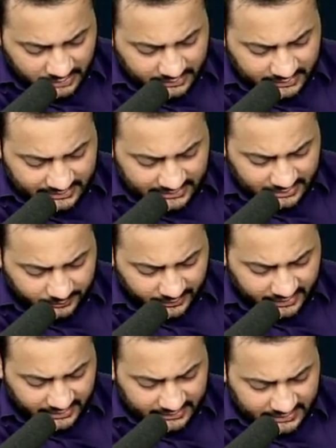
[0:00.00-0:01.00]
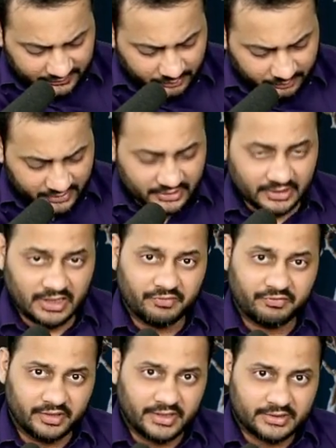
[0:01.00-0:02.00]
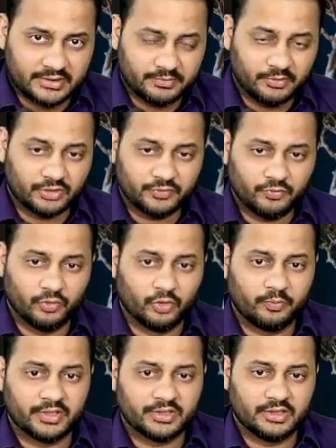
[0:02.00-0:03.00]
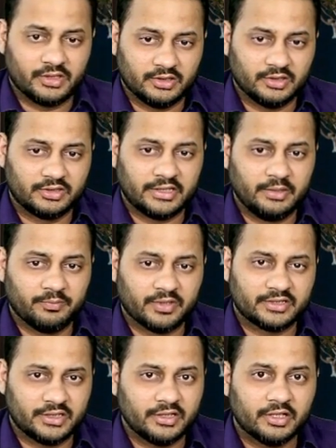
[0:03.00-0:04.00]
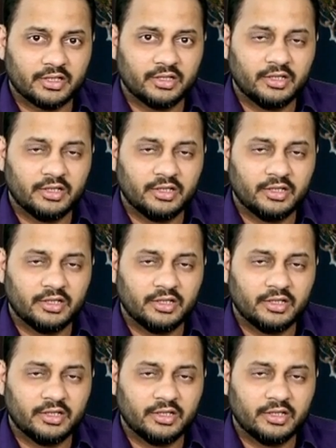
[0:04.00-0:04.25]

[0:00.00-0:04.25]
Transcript: This is expecting 7% after tax because 4%, the 3%